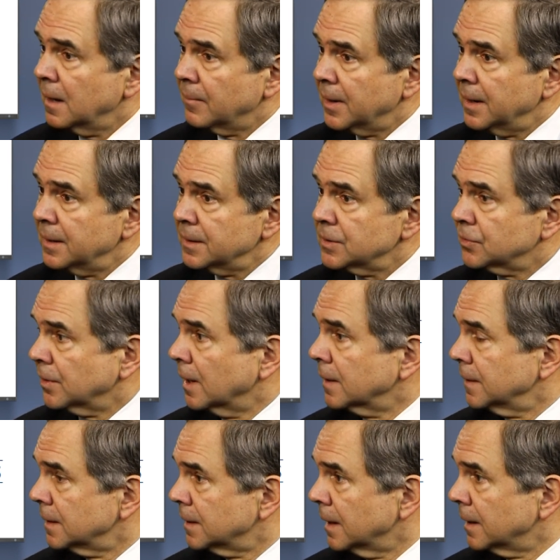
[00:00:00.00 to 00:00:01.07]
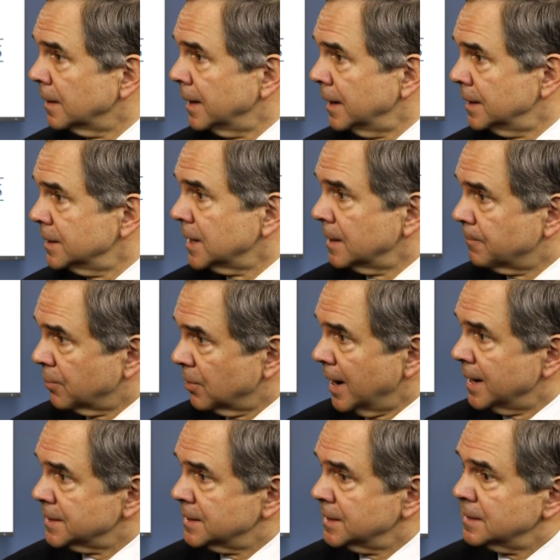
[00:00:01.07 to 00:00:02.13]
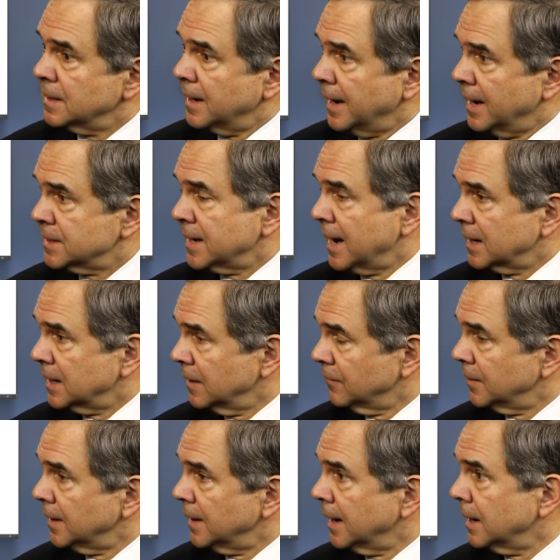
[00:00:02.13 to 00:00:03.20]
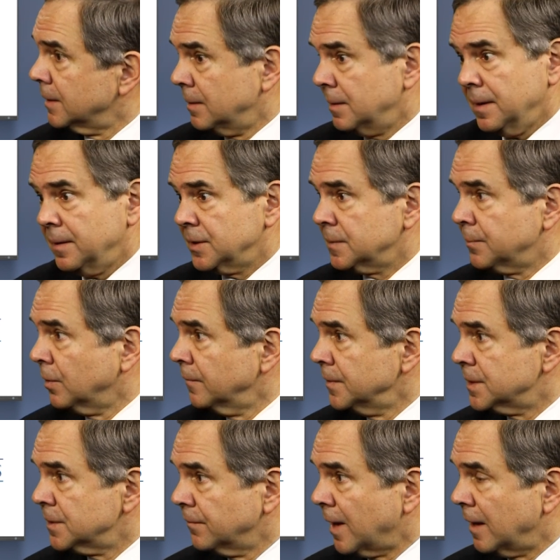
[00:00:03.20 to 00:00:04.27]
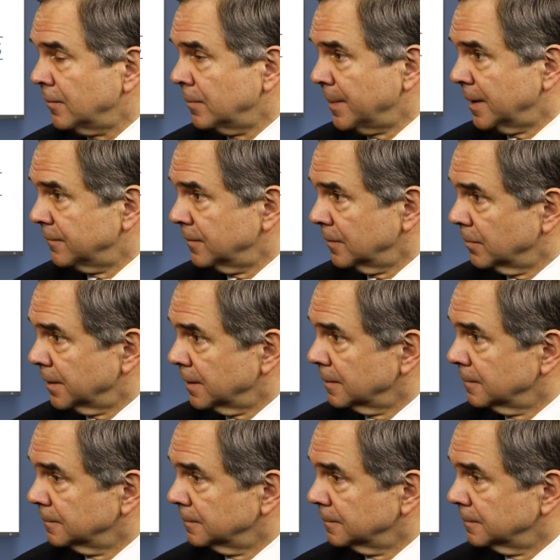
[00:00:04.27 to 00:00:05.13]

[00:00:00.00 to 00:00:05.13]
But it is a drug that it is a process that has activity, and it, there's a proven survival benefit. right.